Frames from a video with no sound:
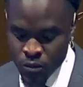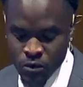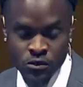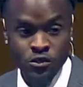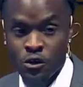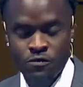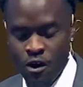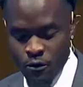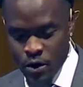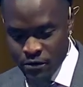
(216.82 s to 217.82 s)
So
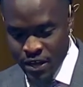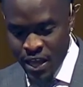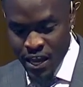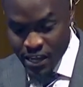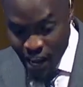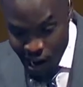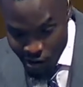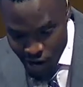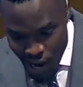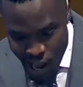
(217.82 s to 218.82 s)
far, we've
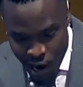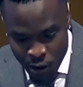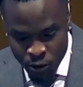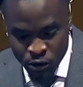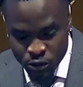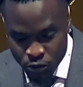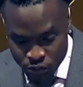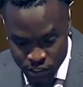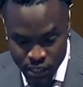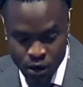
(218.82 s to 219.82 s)
encountered how to
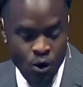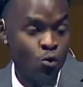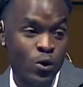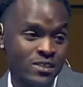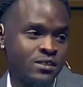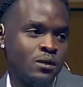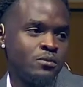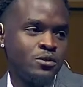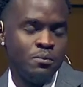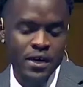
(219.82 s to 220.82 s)
seek wisdom
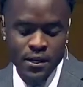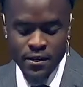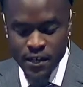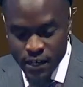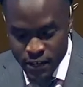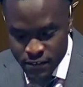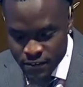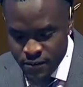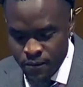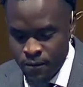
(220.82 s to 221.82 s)
to meet
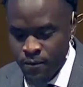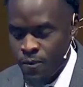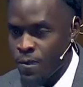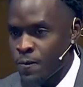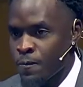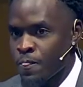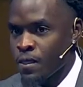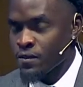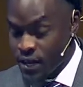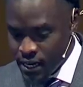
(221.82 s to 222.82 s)
needs.
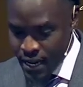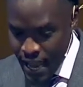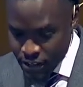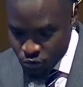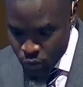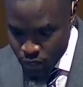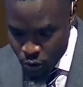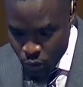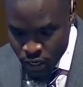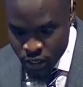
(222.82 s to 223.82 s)
And then last week,
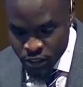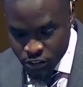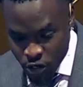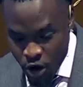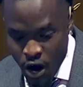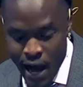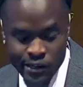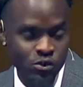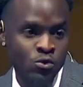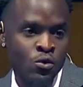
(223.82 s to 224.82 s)
we saw how
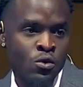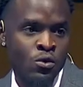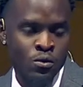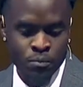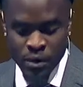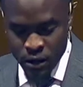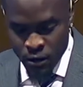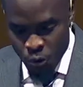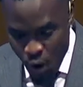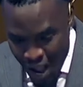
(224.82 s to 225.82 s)
to
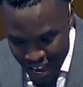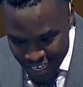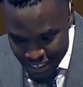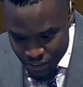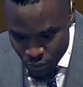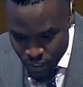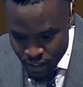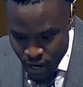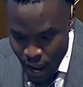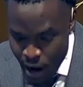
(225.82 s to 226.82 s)
be wise
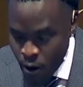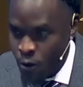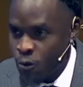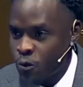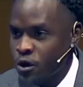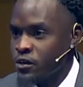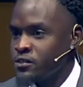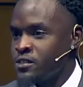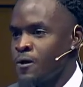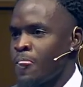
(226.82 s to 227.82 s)
with our
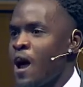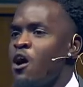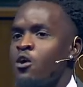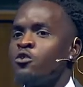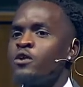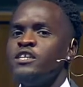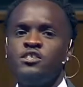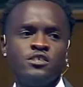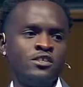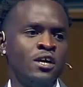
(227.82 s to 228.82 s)
words, how to
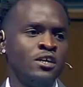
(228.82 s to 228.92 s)
use